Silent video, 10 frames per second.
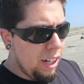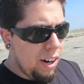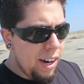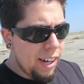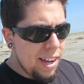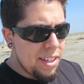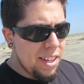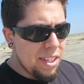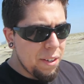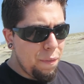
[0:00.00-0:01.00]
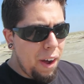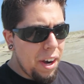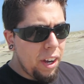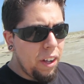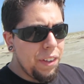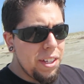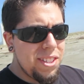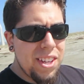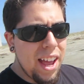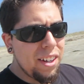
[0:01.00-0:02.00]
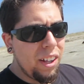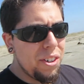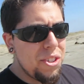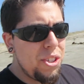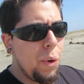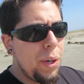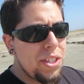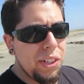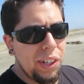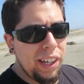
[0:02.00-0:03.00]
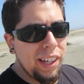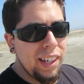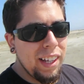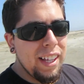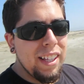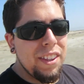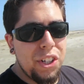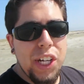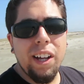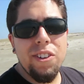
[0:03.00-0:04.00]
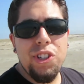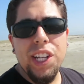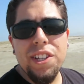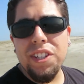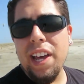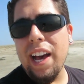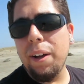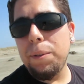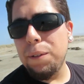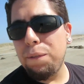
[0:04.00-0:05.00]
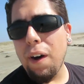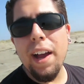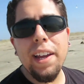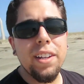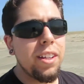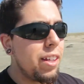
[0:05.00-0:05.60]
Alright guys, since I'm finding all these sand dollars so easily, the challenge is now to find